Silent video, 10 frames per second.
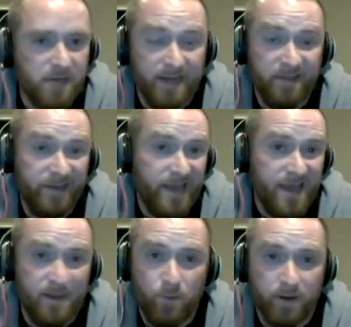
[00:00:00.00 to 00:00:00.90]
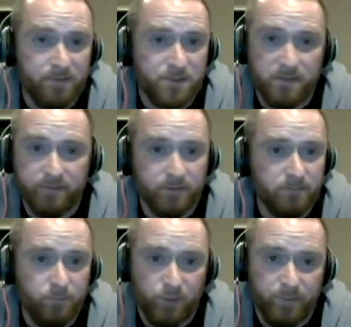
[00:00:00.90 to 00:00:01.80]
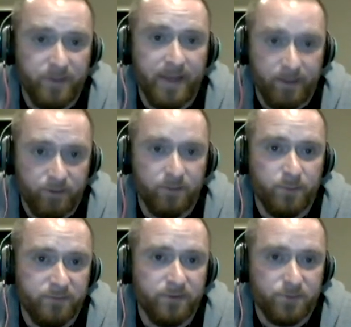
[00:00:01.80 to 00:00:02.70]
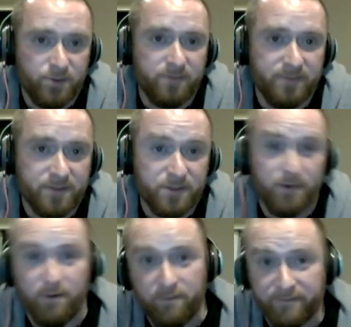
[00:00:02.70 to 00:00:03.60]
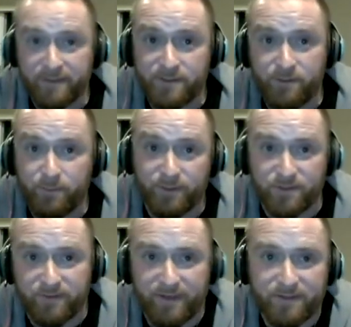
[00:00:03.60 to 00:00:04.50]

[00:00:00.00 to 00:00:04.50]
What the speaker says: I didn't think any wide receiver would have been that good on Buffalo's offense. No offense to you Bills fans.